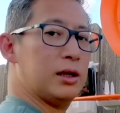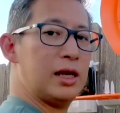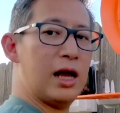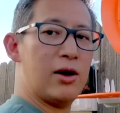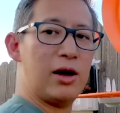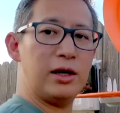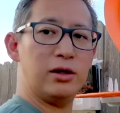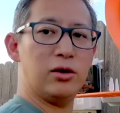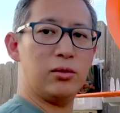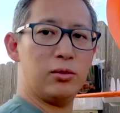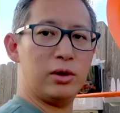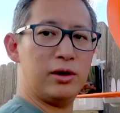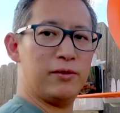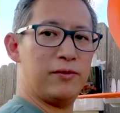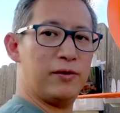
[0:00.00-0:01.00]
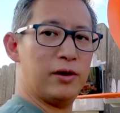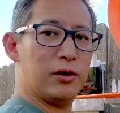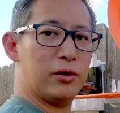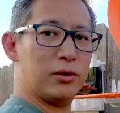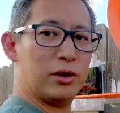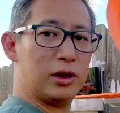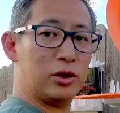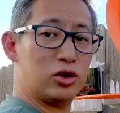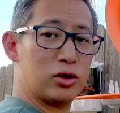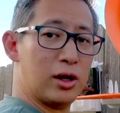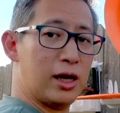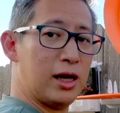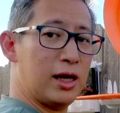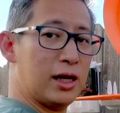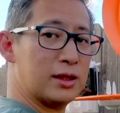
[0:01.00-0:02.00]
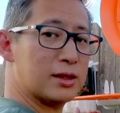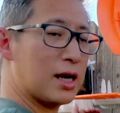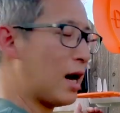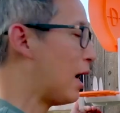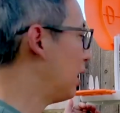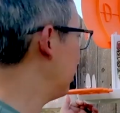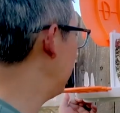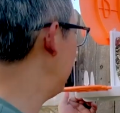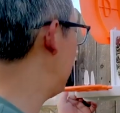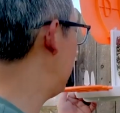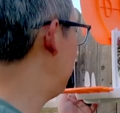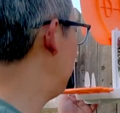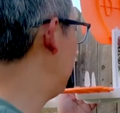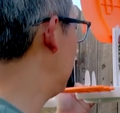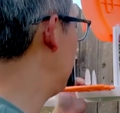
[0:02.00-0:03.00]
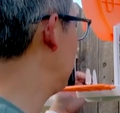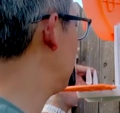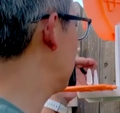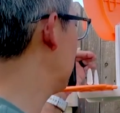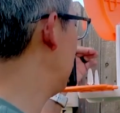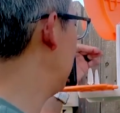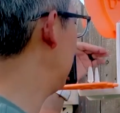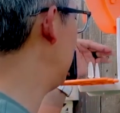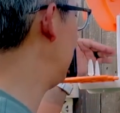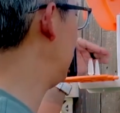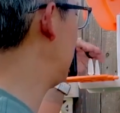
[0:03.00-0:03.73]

Now I don't want to fill the tray entirely up, and I'm just going to let it